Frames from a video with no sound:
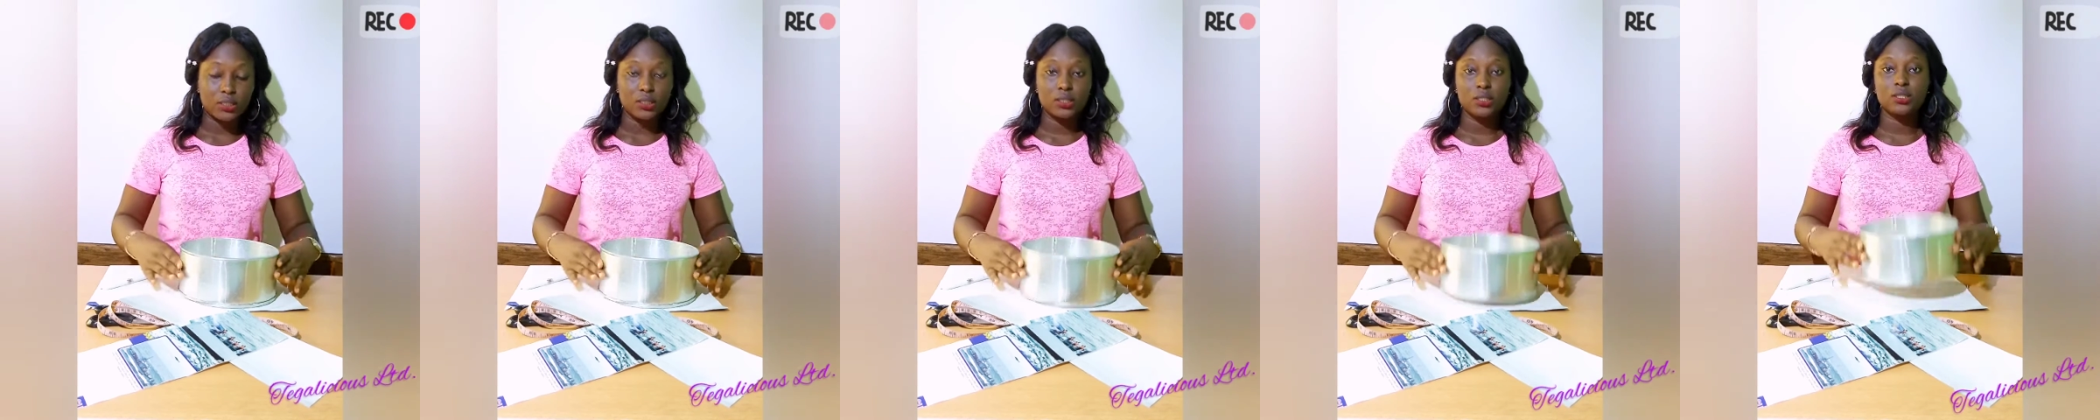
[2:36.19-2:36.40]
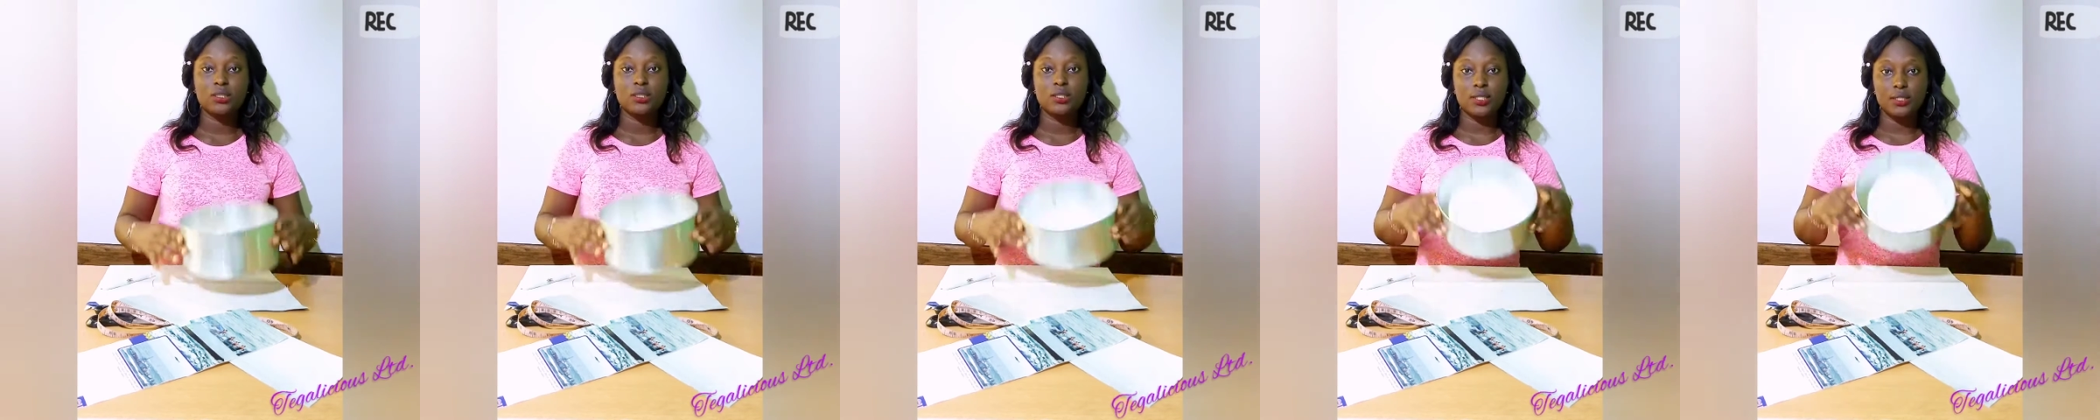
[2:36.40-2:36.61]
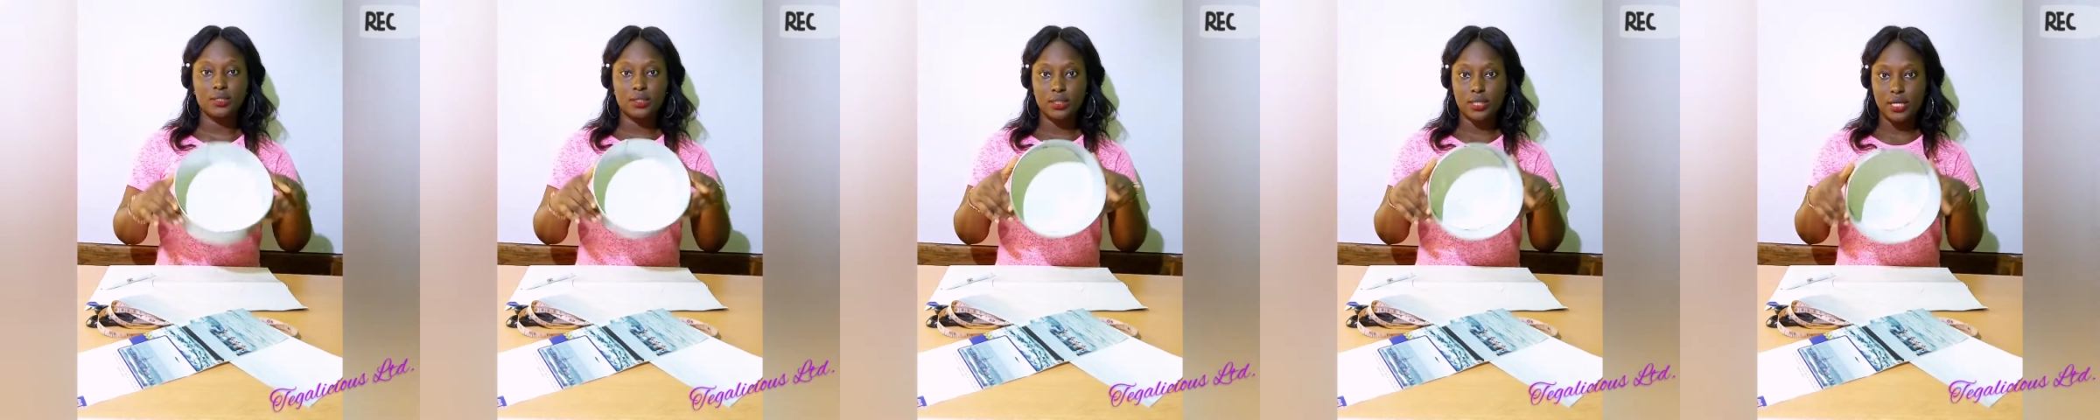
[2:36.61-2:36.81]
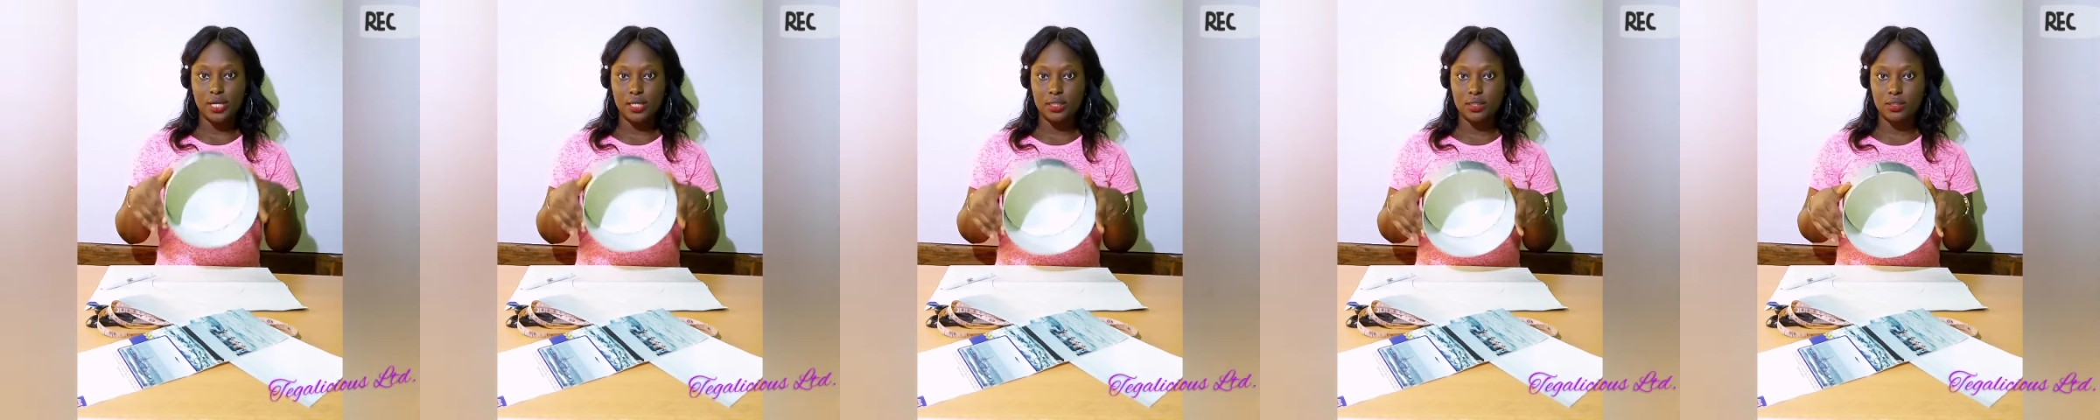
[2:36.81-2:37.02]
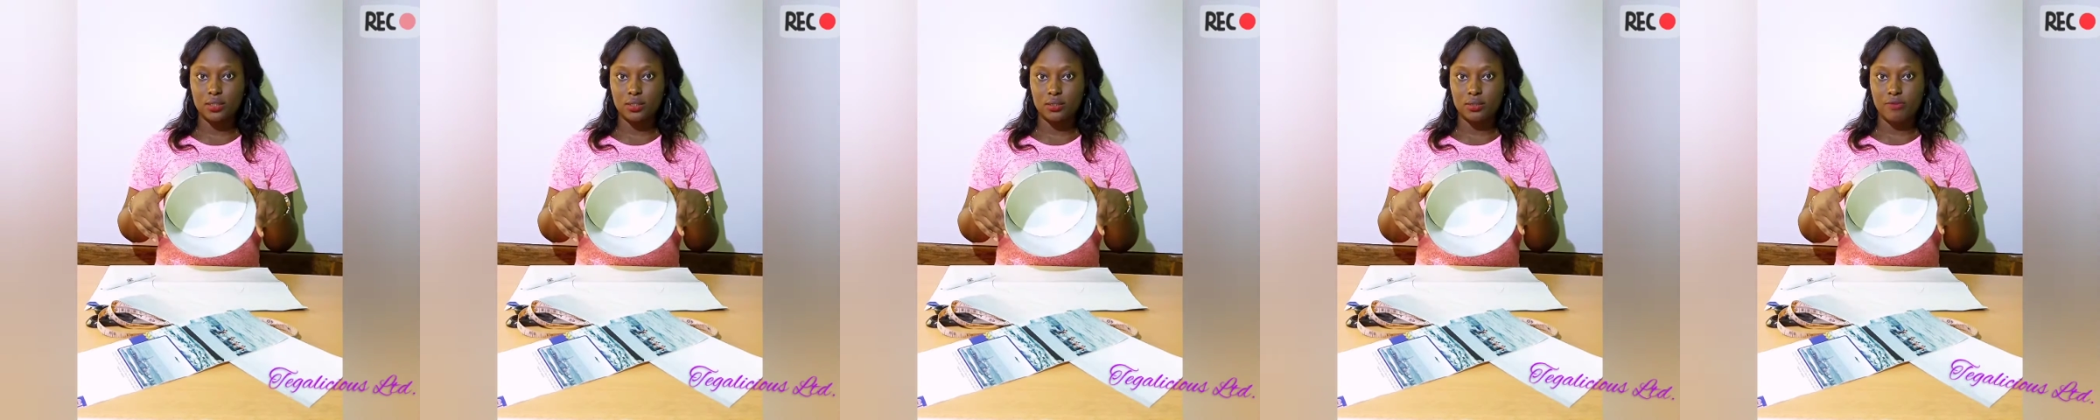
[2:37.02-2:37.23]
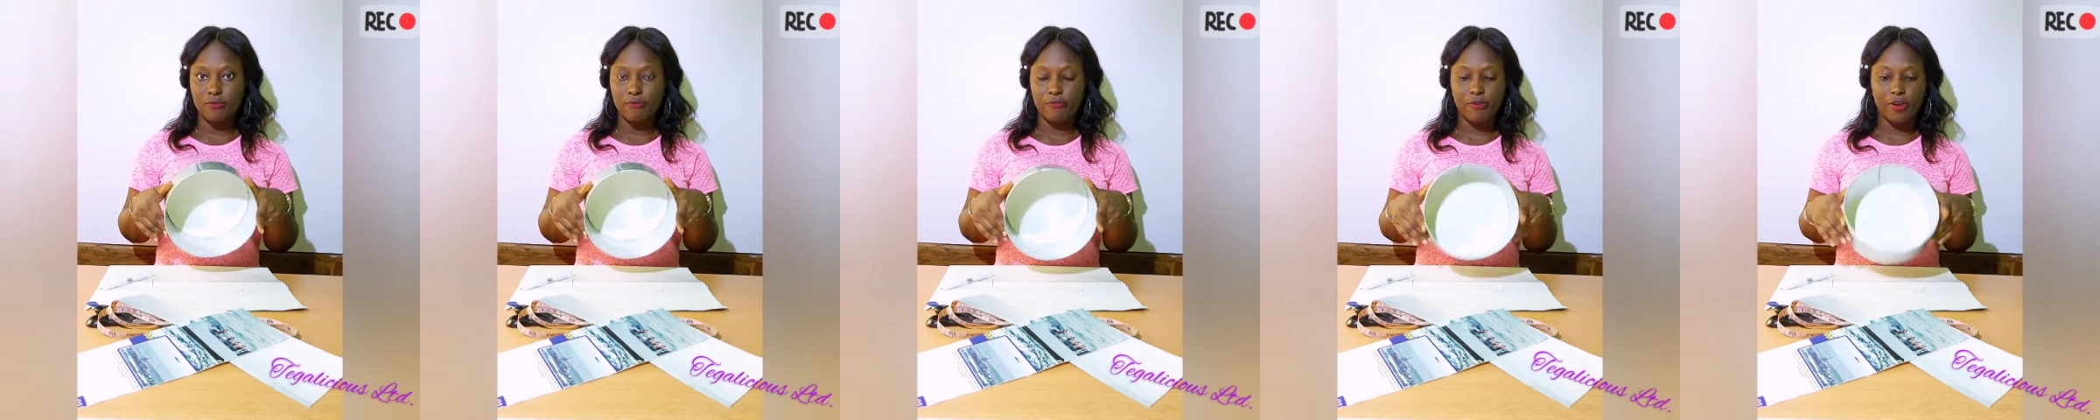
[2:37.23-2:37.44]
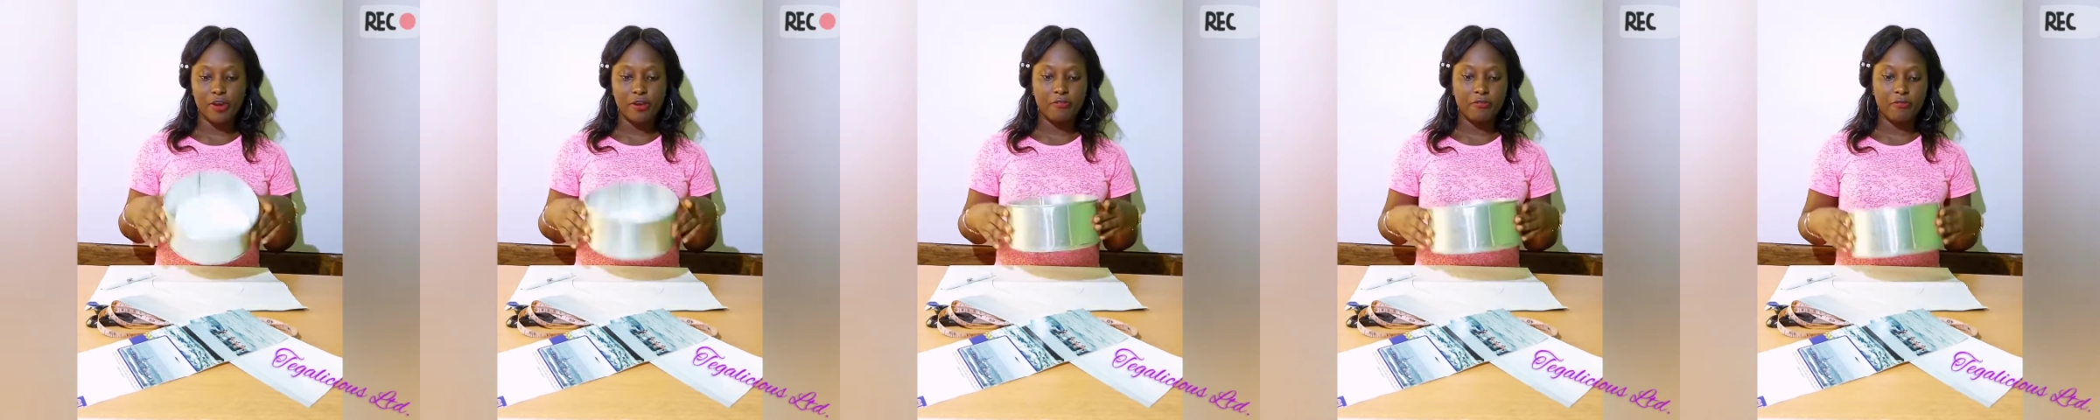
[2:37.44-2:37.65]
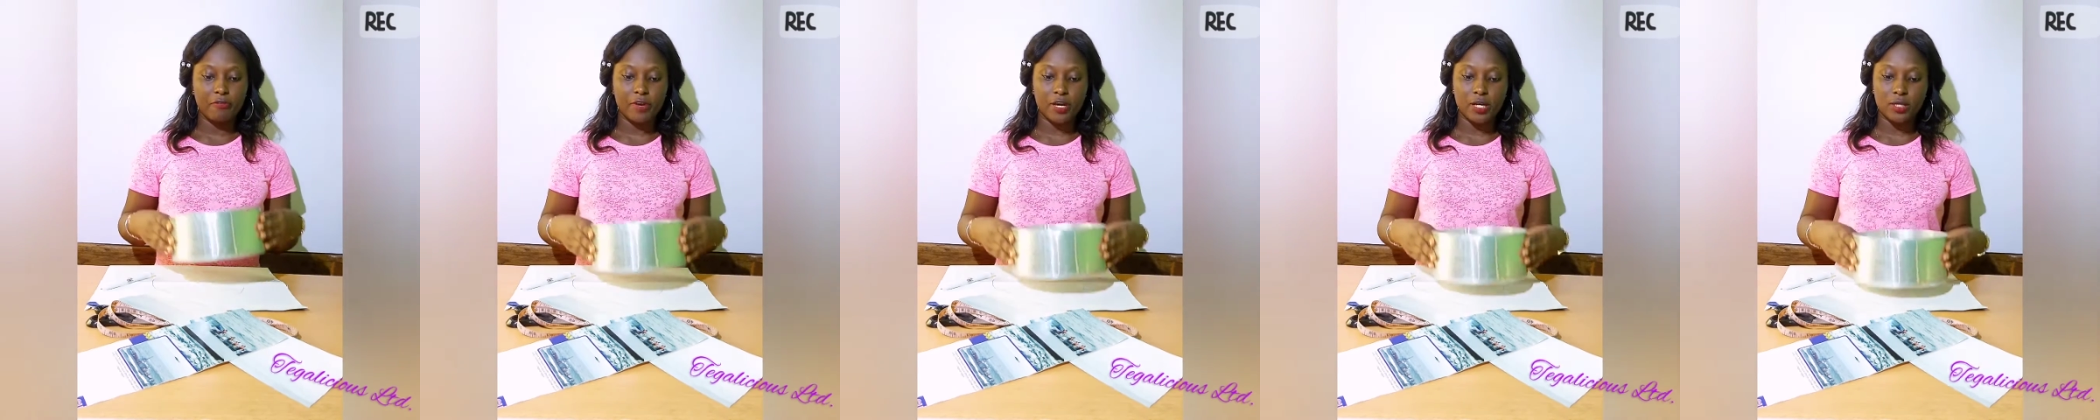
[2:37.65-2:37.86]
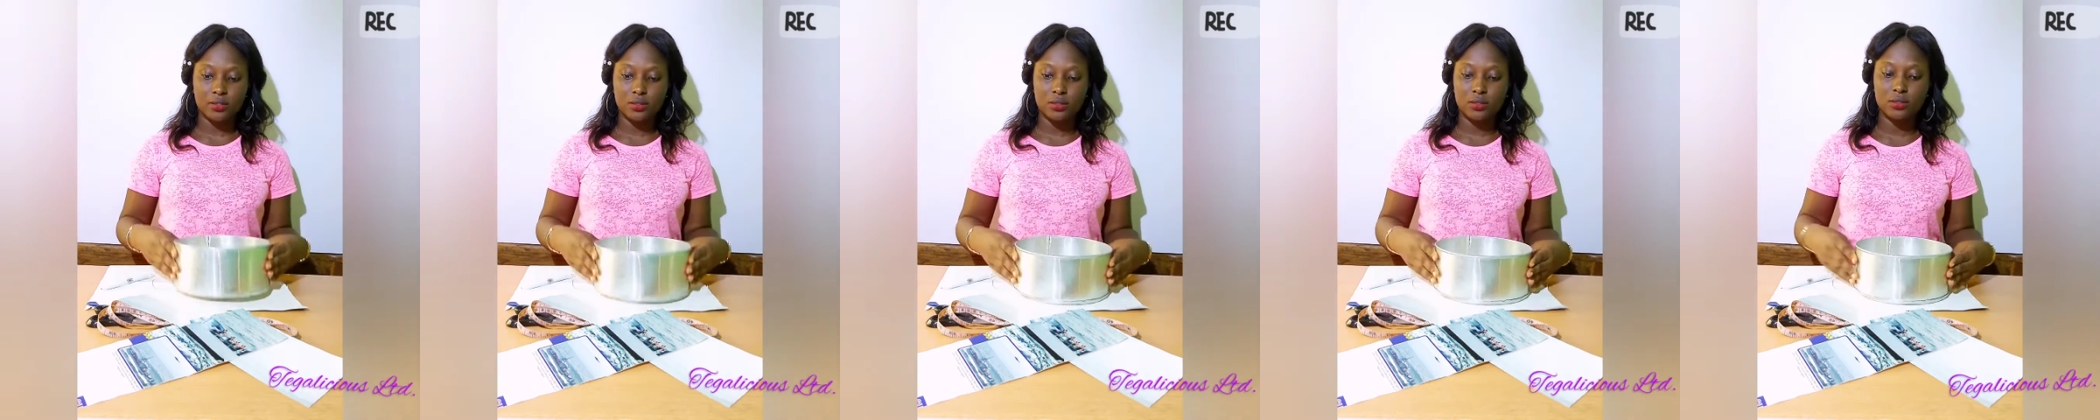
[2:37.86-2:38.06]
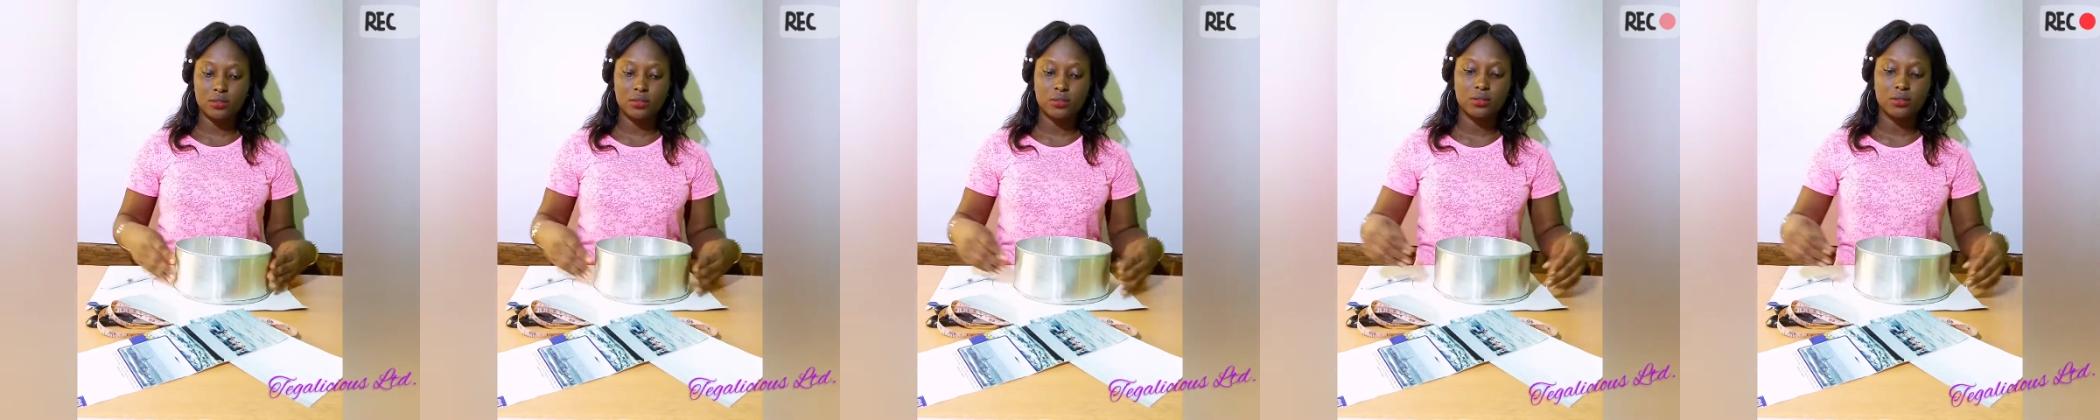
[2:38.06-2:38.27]
easy as that, very
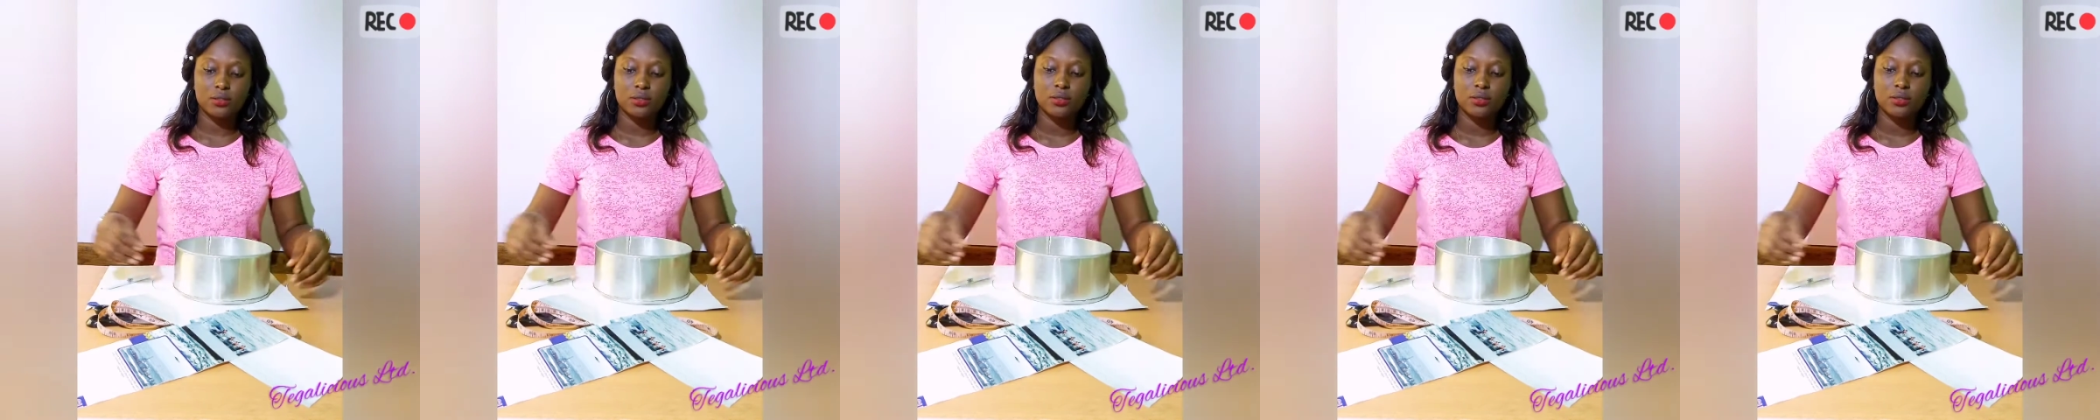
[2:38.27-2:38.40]
fast.